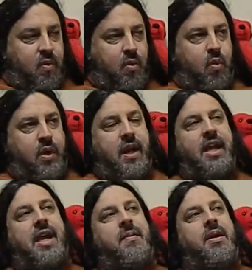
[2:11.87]
what
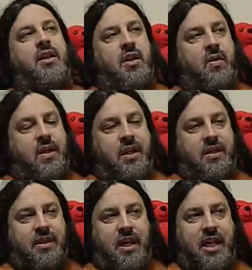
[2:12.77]
I aim to do
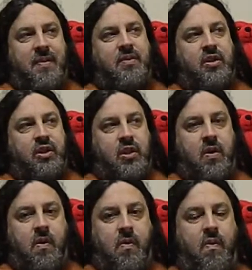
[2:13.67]
is I aim to
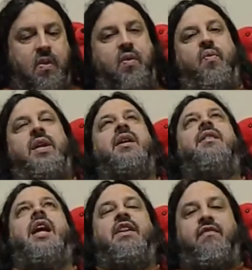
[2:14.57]
show the real
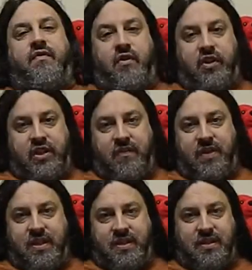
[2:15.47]
life version of
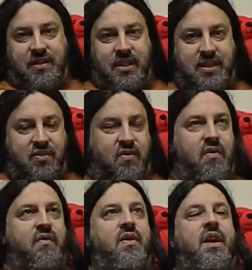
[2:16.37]
this. This is
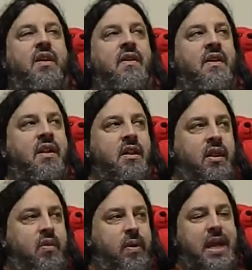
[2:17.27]
sort of uh,
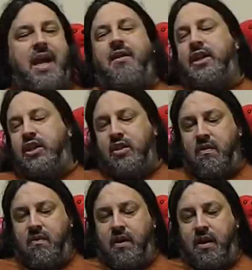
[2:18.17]
the reality
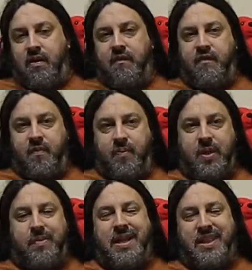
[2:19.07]
show of
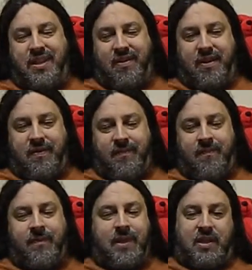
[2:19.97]
Big Bang Theory.
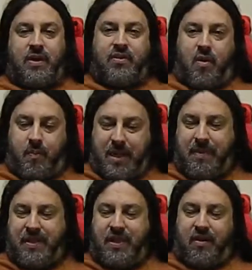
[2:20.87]
That's why it's called Big
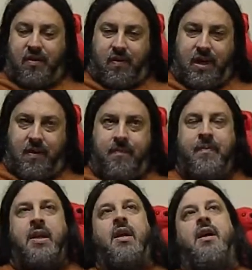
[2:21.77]
Bang Theory R L.
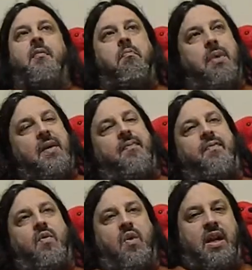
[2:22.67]
But
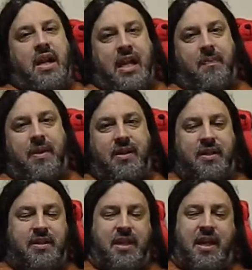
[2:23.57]
what happens
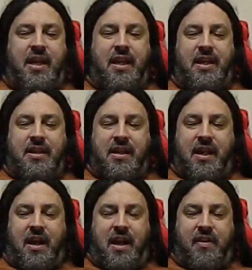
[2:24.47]
is that it,
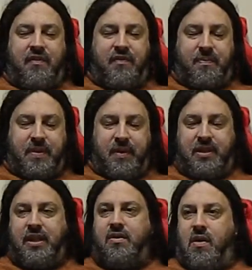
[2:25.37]
I've been
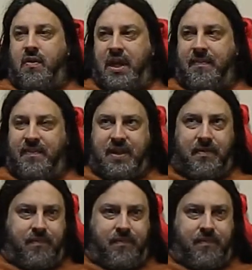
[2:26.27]
recently told that,